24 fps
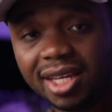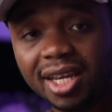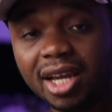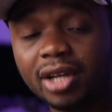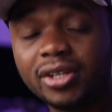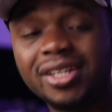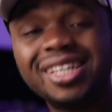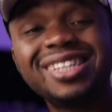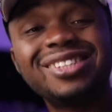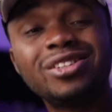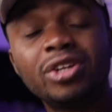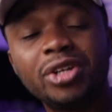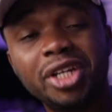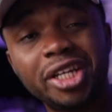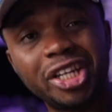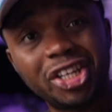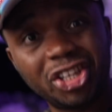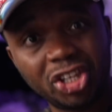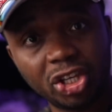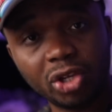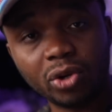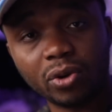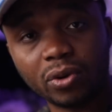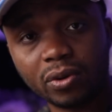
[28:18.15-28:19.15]
And this is not a
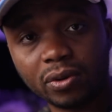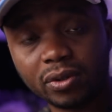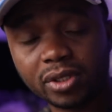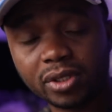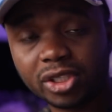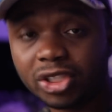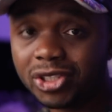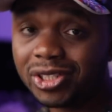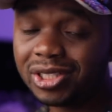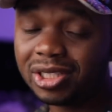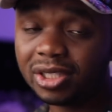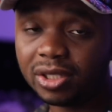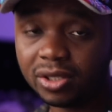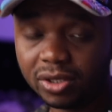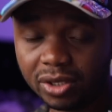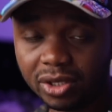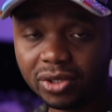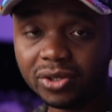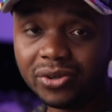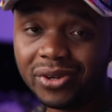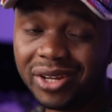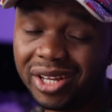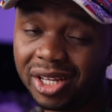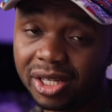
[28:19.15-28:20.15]
cure, just
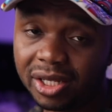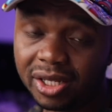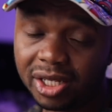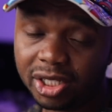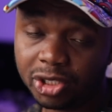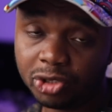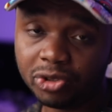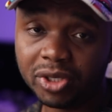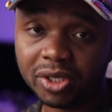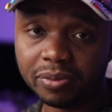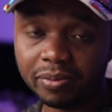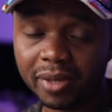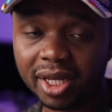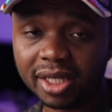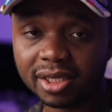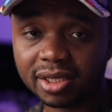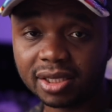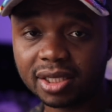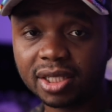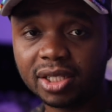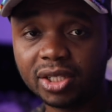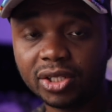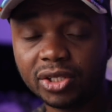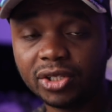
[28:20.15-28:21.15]
a treatment,
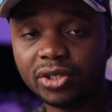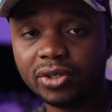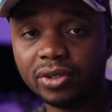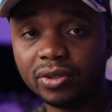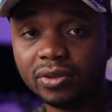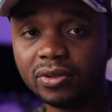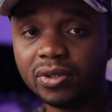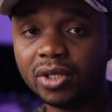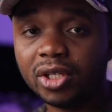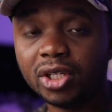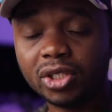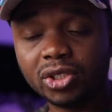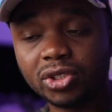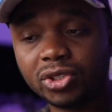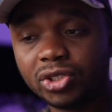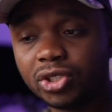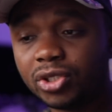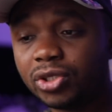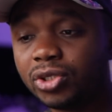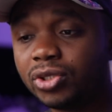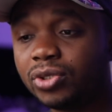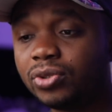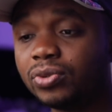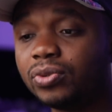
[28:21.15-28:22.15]
you know,
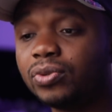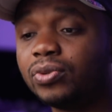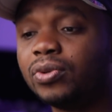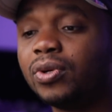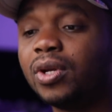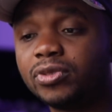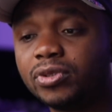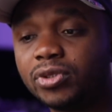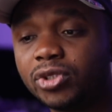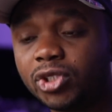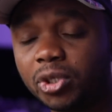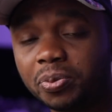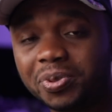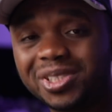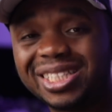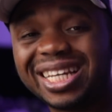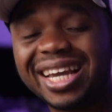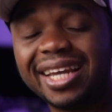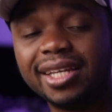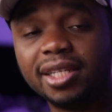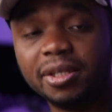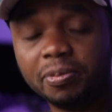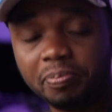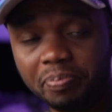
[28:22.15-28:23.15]
just to
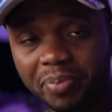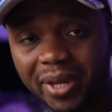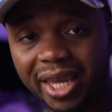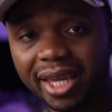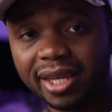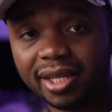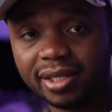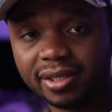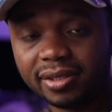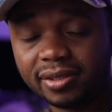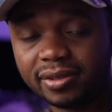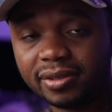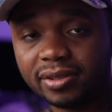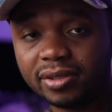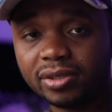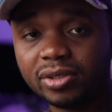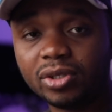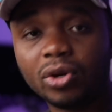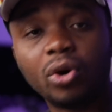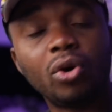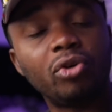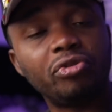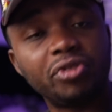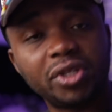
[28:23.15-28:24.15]
subside the pain
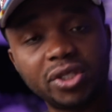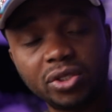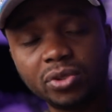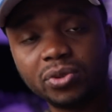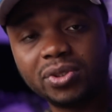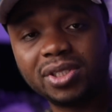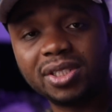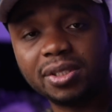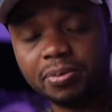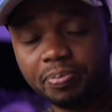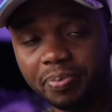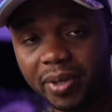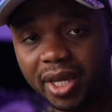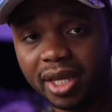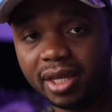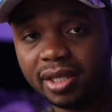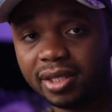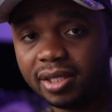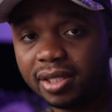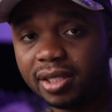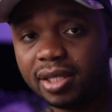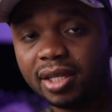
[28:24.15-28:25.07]
or reduce the pain.